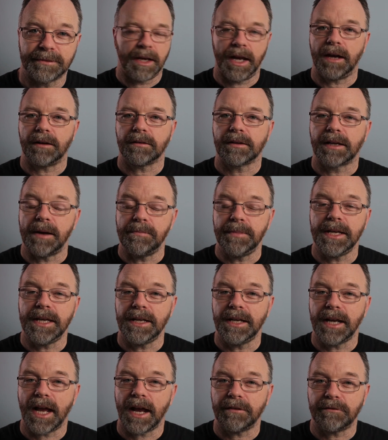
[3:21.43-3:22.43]
Now, coming
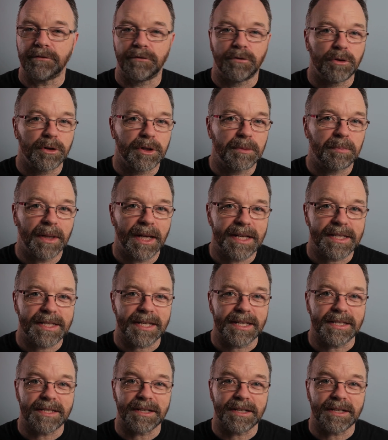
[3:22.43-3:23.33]
in at 4th place is